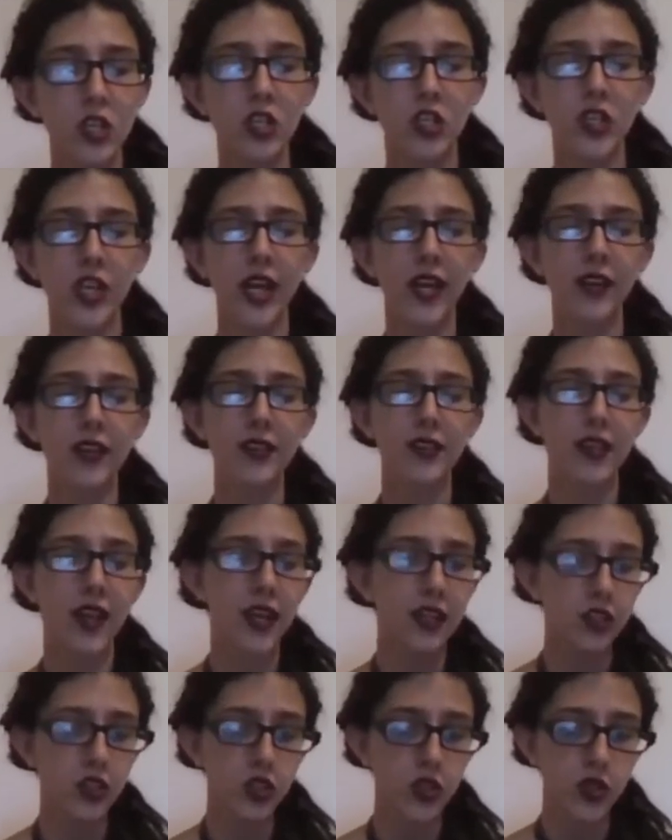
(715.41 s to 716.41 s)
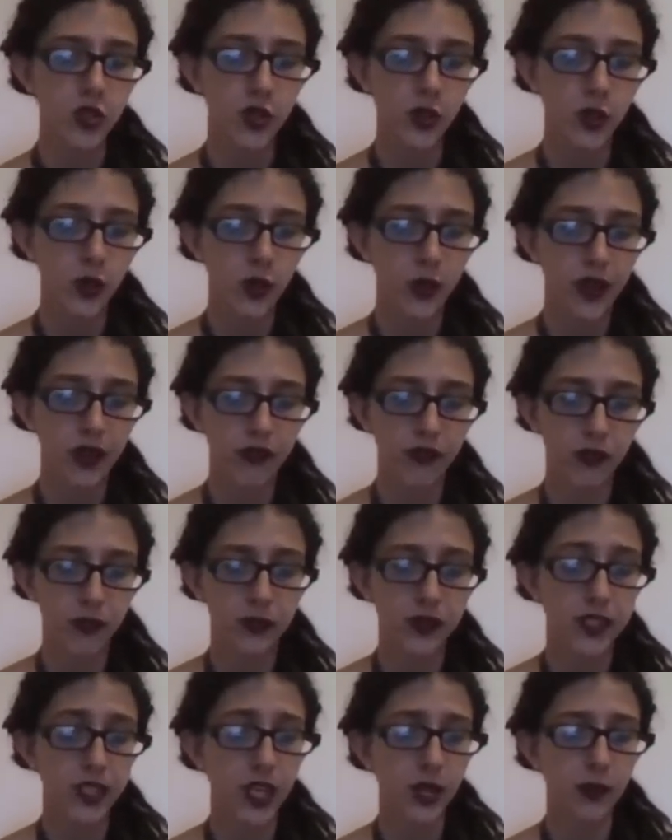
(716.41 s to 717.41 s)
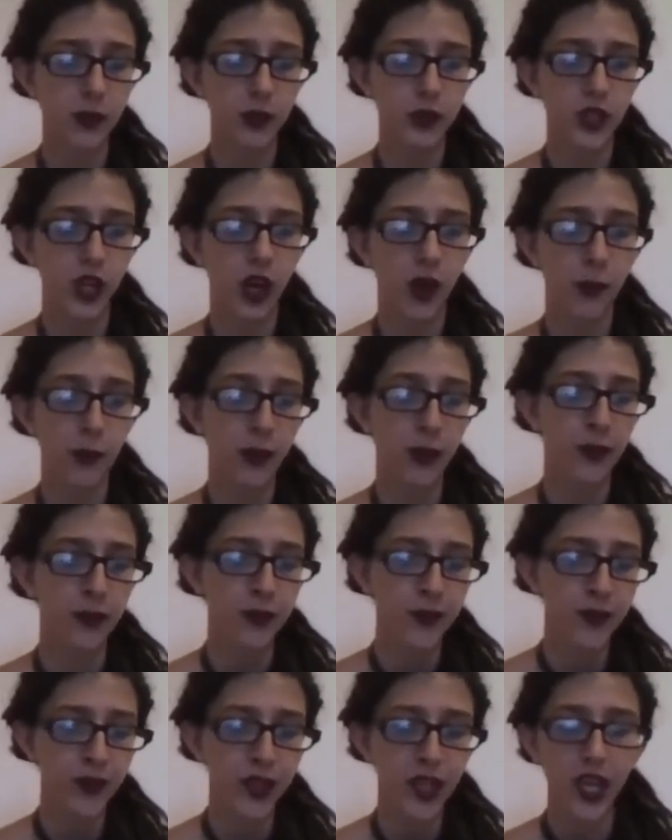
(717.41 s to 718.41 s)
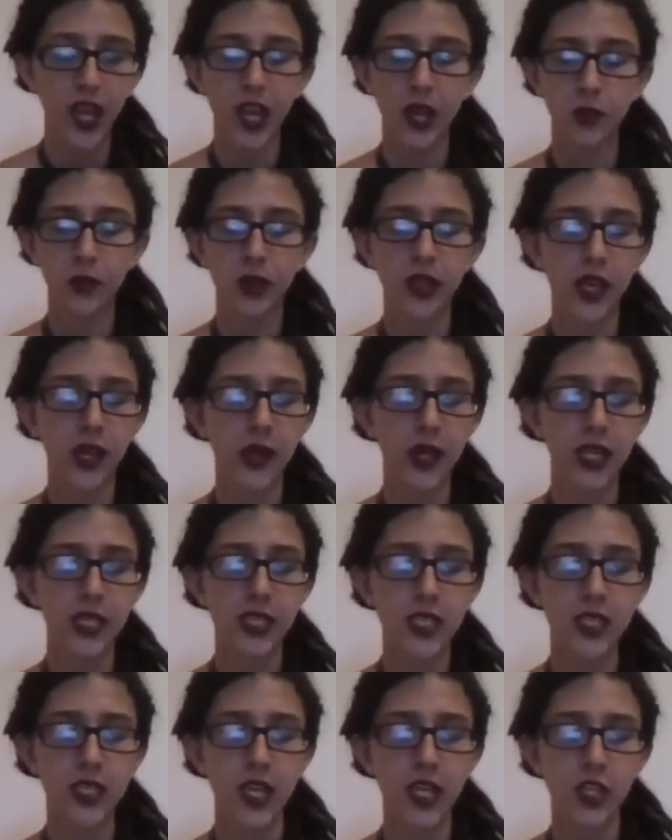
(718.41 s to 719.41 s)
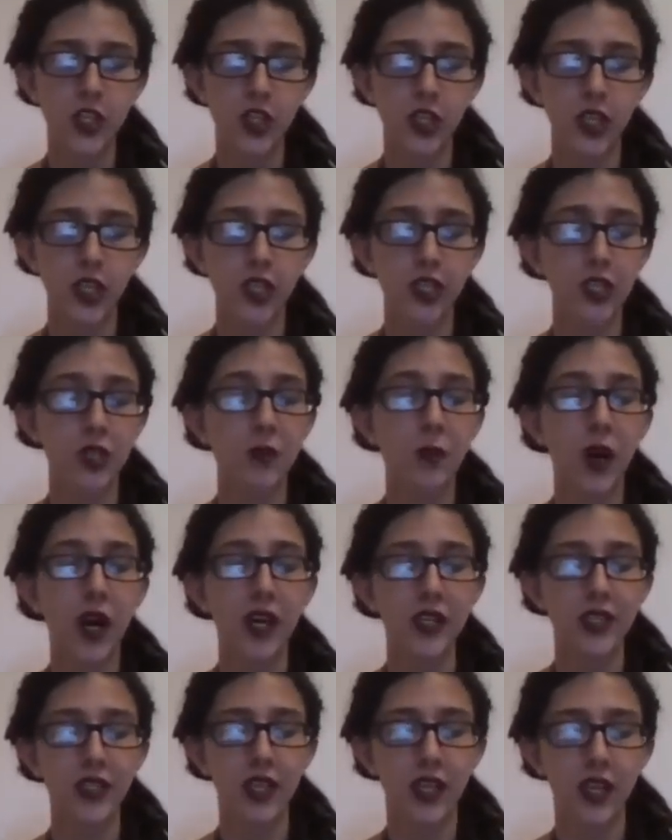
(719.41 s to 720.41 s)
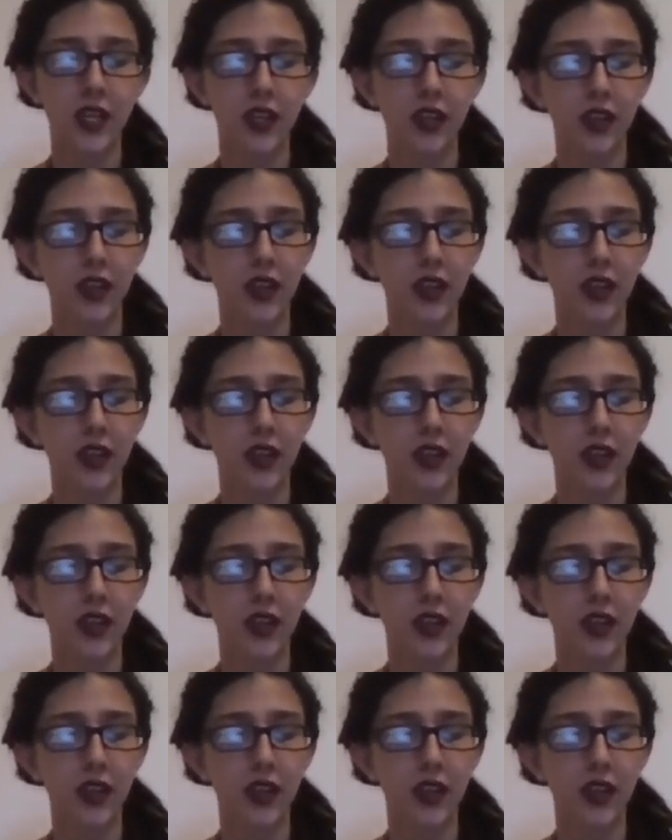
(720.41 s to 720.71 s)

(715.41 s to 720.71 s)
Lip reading: Jack snatched the coin from the tabletop and without hesitation deposited it